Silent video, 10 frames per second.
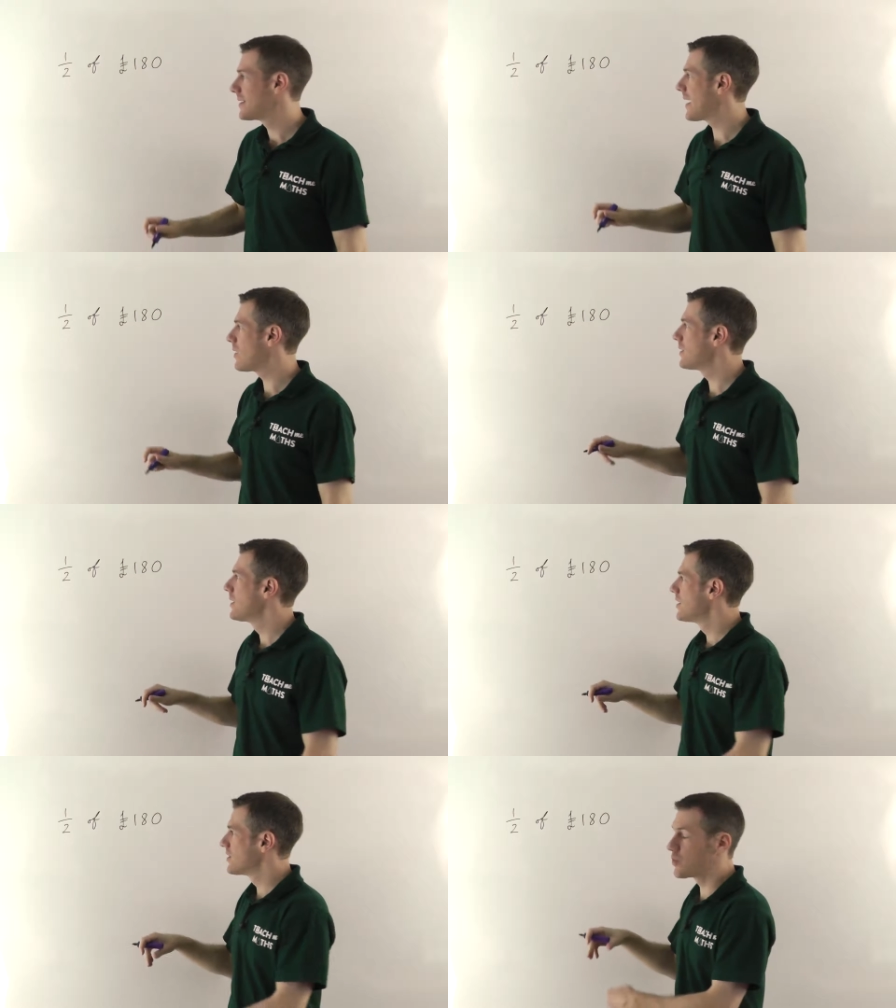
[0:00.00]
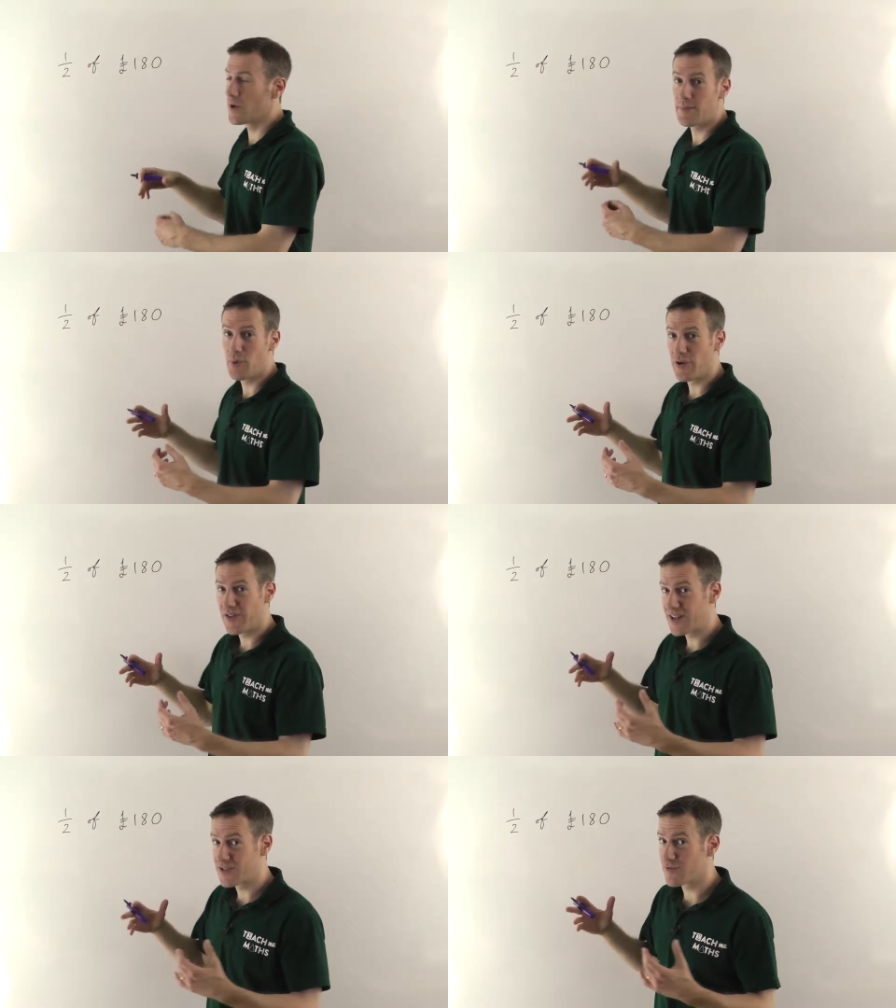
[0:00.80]
Now, there's one
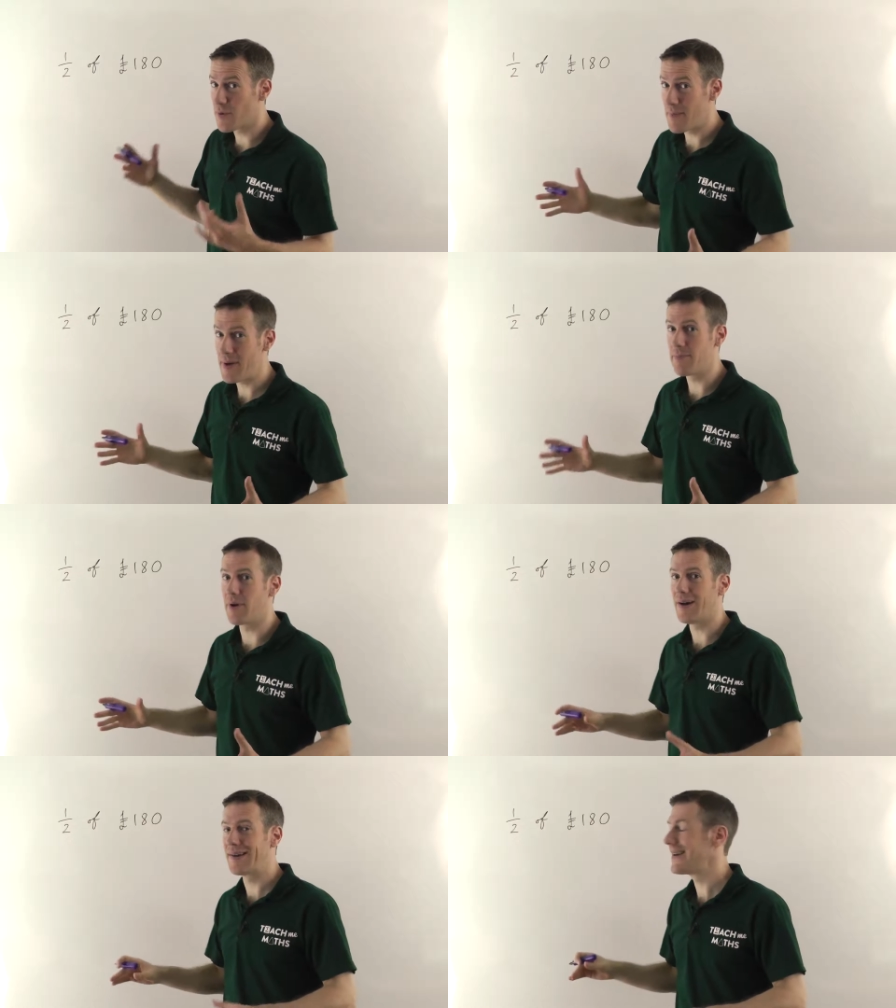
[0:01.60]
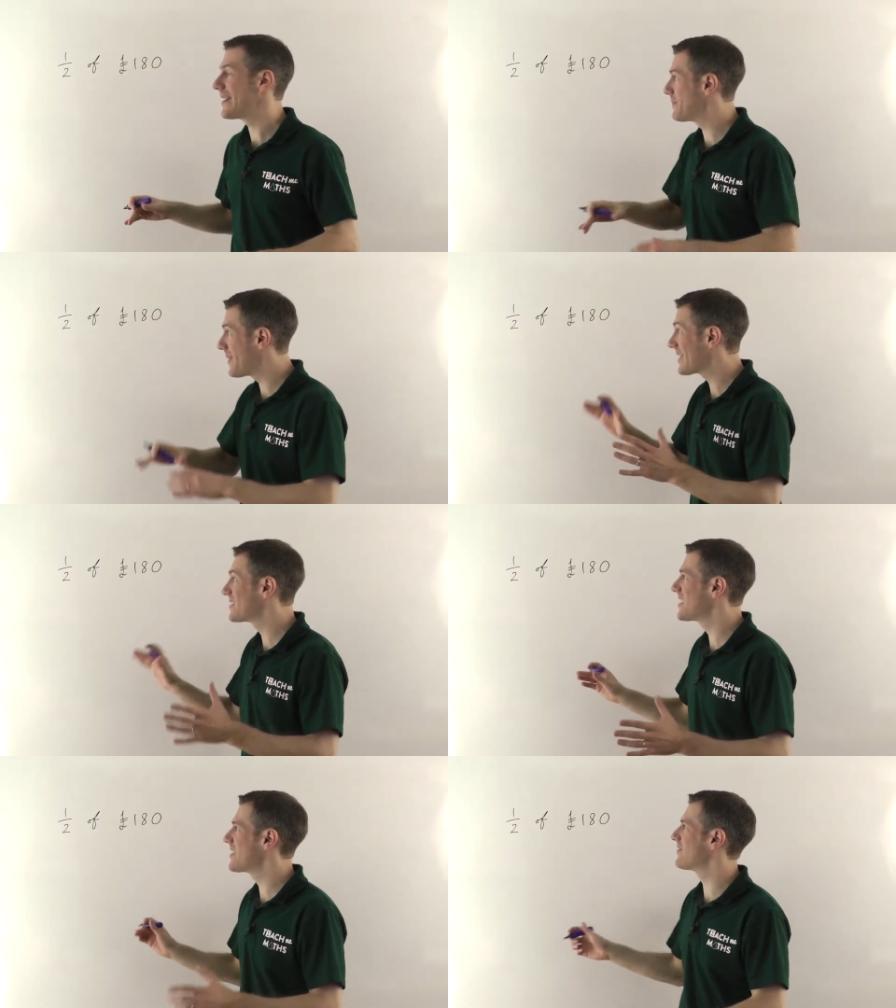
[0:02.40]
important thing to remember in
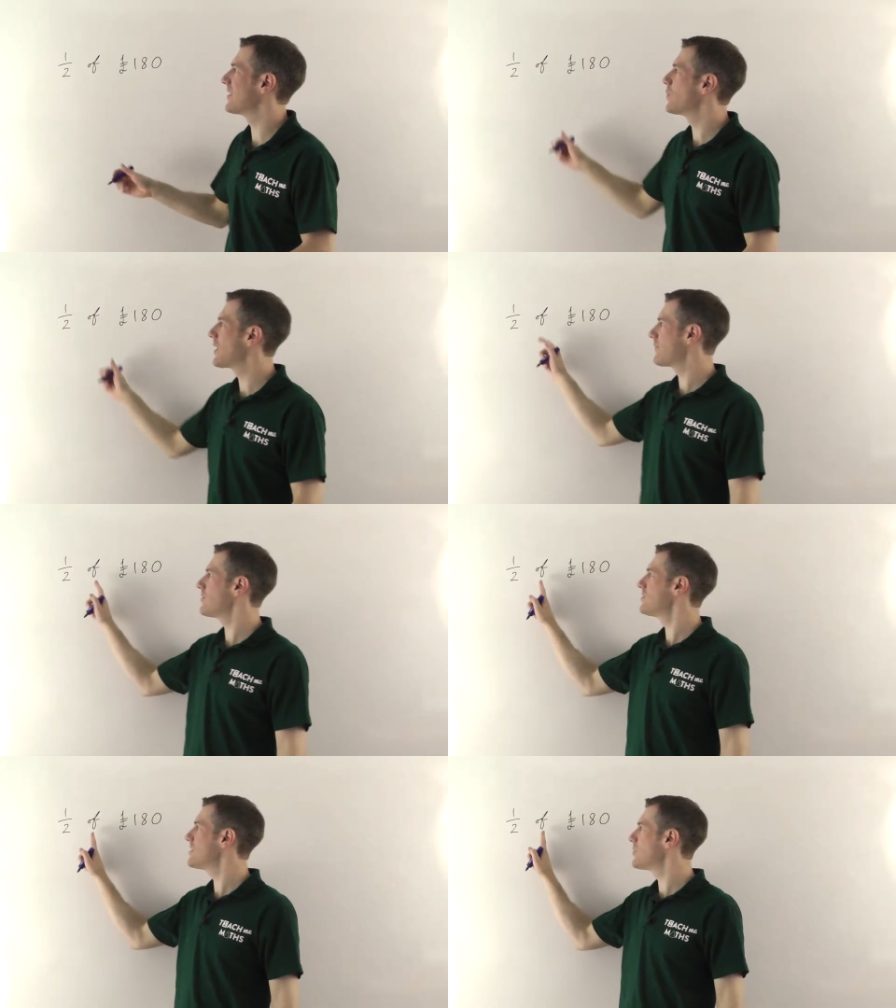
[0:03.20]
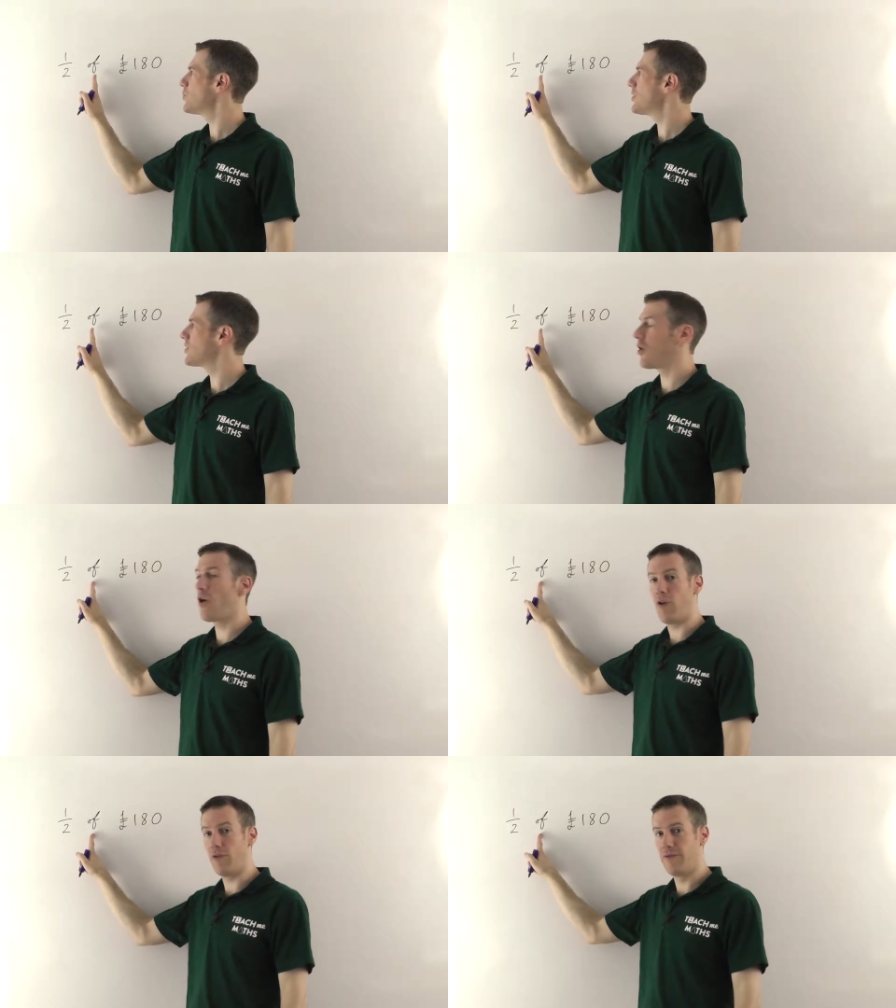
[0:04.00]
math generally. Whenever you see the word
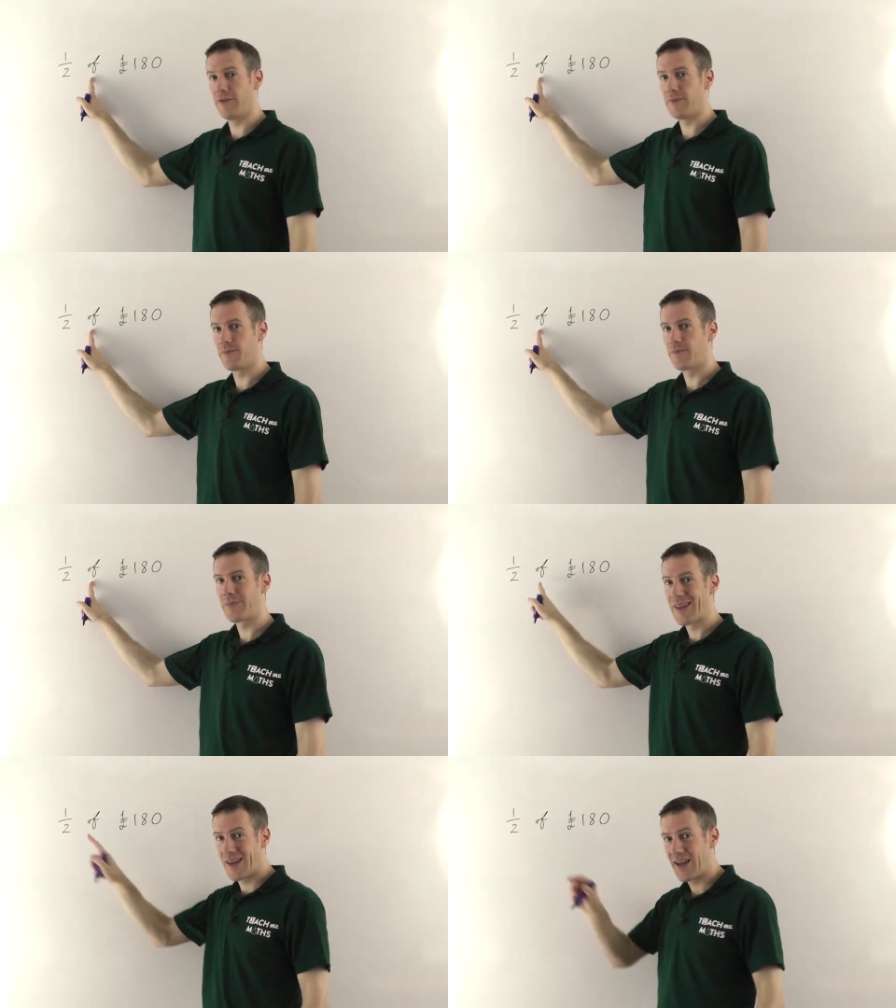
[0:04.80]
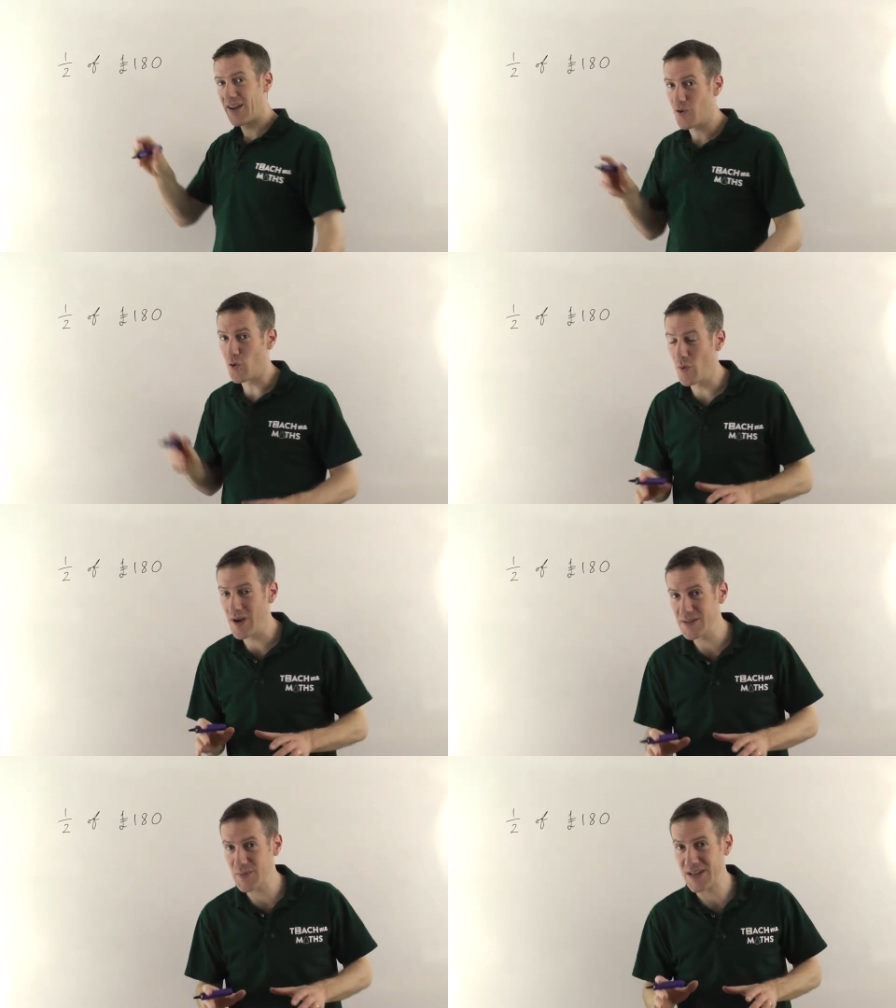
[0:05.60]
of, it
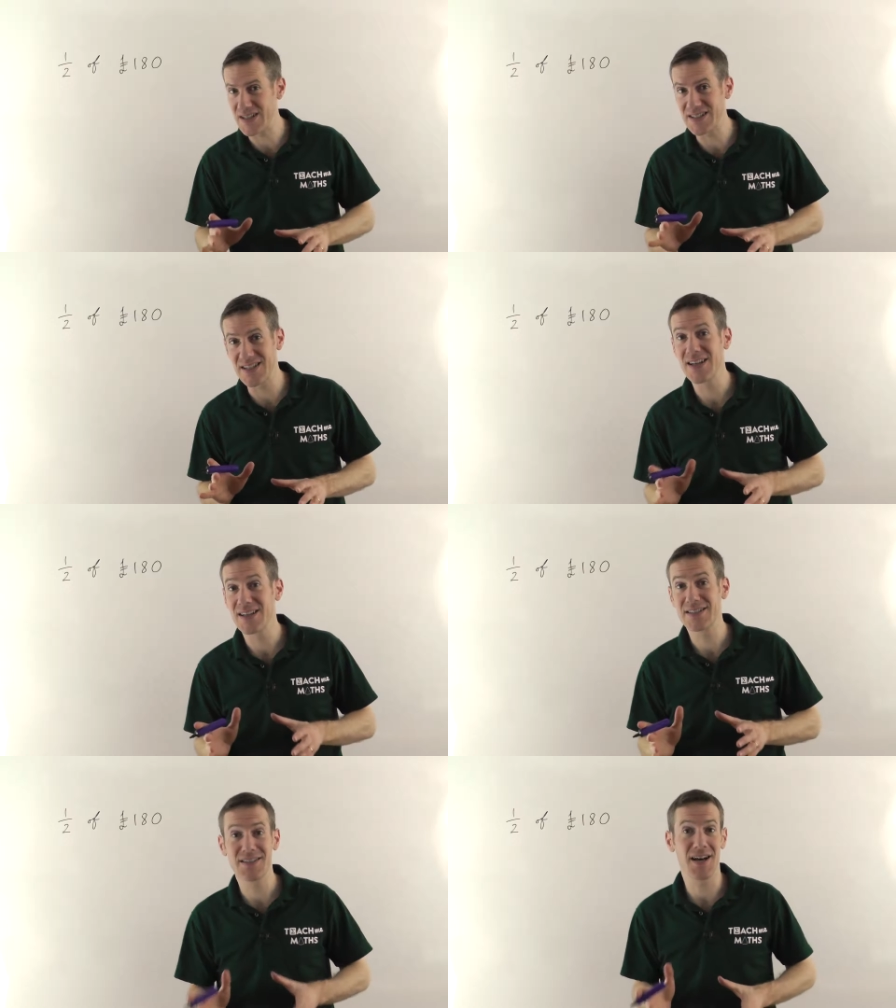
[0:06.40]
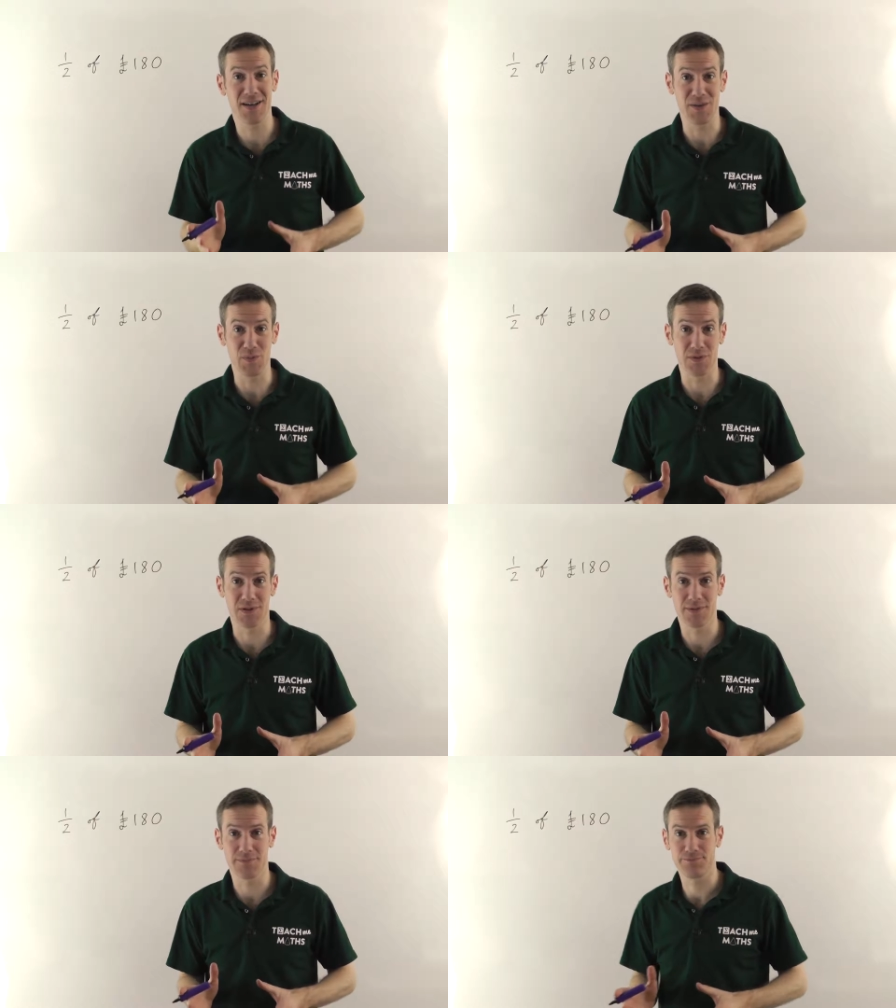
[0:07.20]
always means
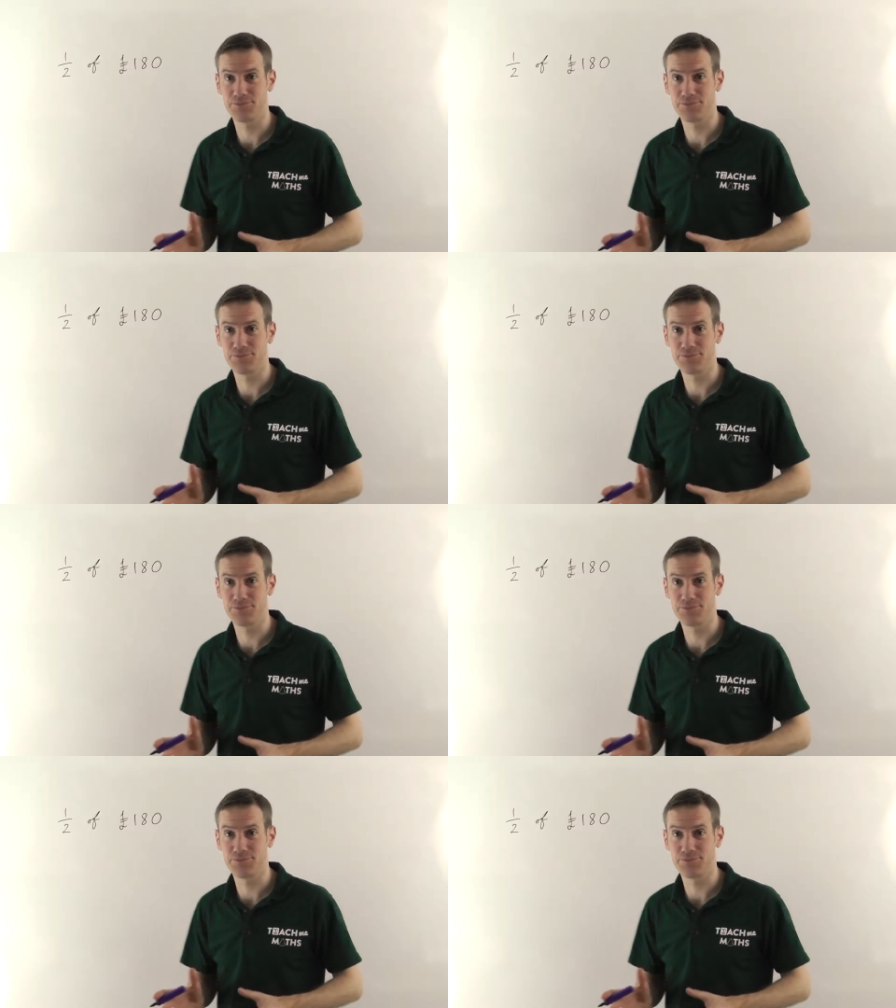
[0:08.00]
times.